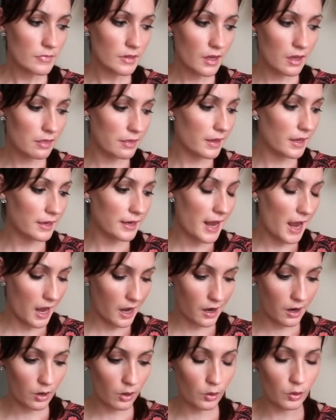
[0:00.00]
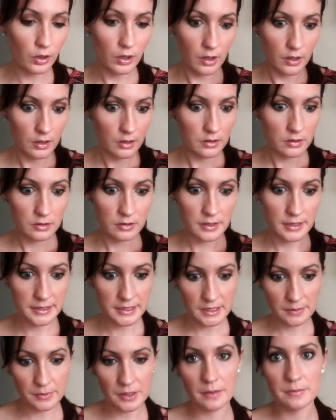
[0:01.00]
then how it
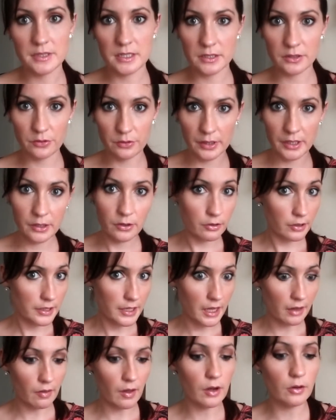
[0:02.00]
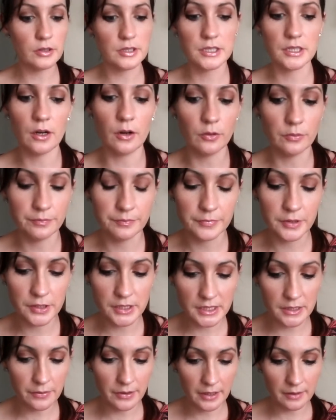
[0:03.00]
sometimes is green or yellow. So you
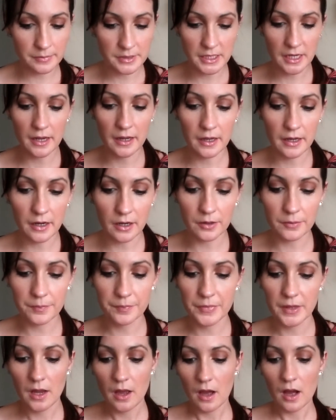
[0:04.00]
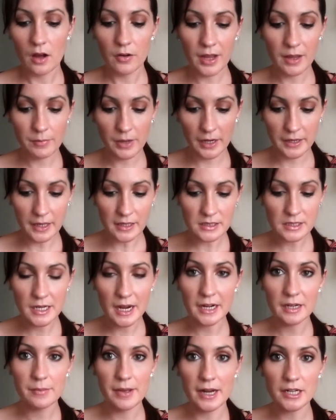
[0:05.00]
see what I'm saying here. Okay, my next
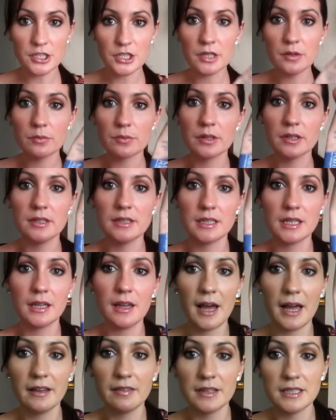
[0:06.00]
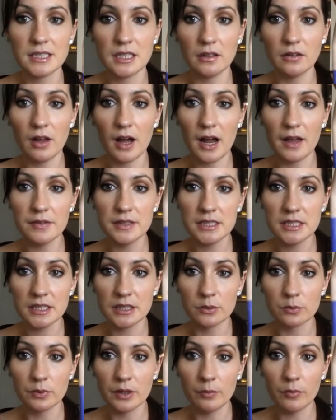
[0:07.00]
item, I actually really did like this a lot. This is
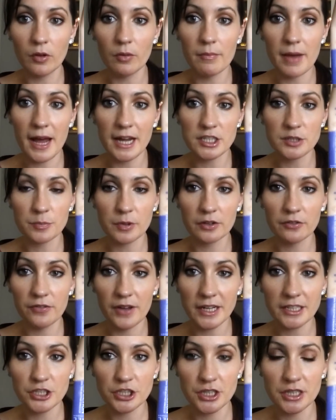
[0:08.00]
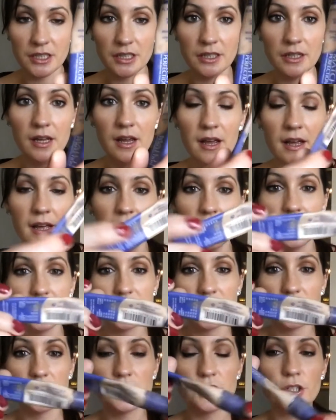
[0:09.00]
the Rimmel Match Perfection. It's
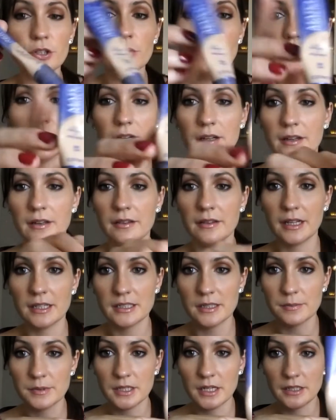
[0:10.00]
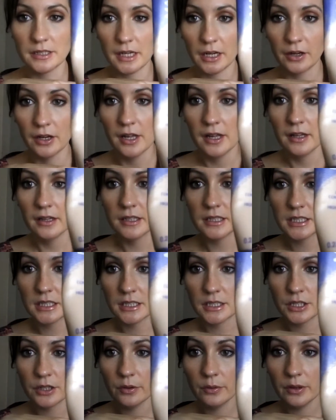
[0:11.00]
the that's upside down. It's the
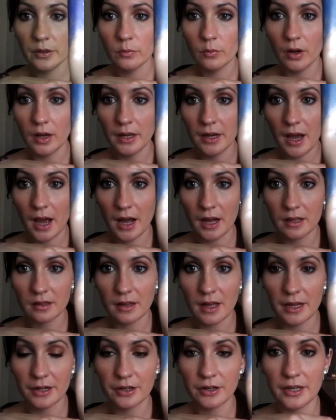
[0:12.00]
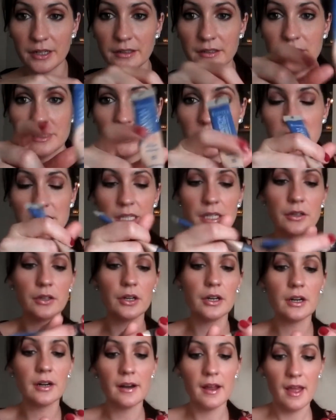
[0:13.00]
2-in-1 highlighter and
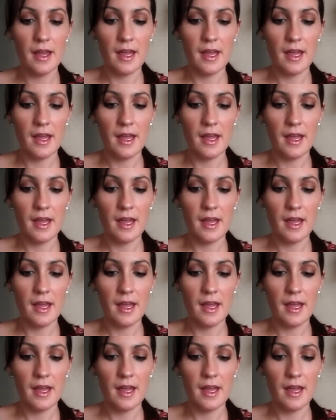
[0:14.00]
concealer.